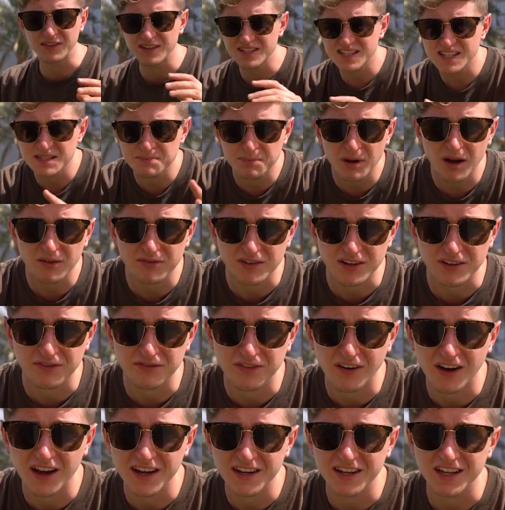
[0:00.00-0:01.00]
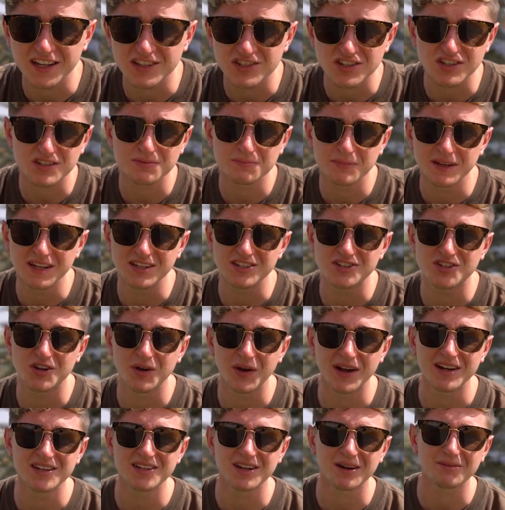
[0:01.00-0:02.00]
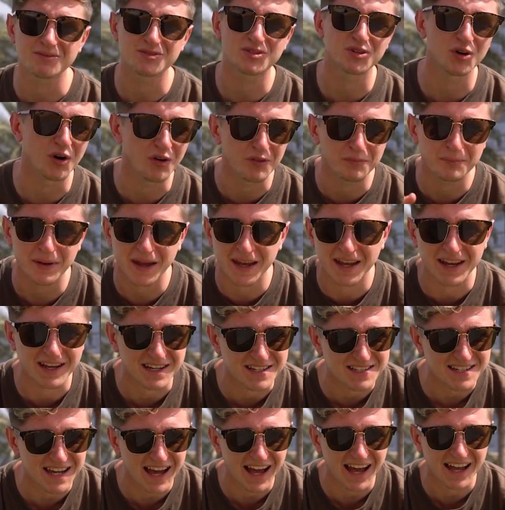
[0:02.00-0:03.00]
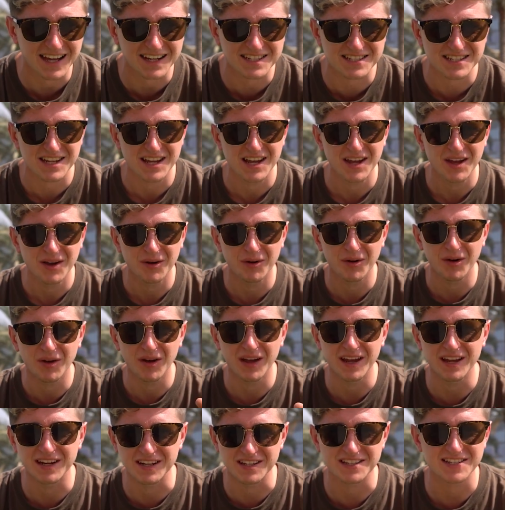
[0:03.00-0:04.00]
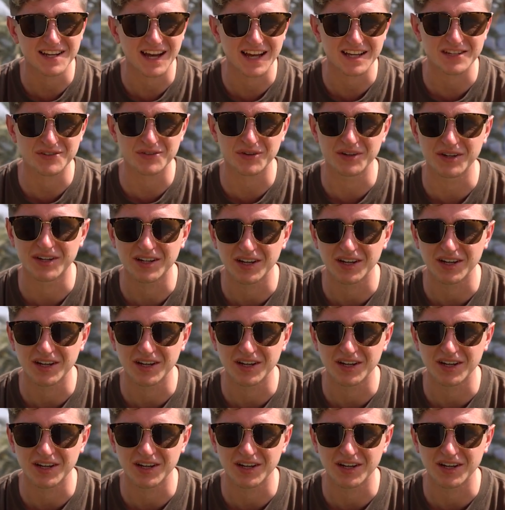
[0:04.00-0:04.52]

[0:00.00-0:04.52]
this is perfectly fine. It just means you end up sort of paying a tax in a tax-free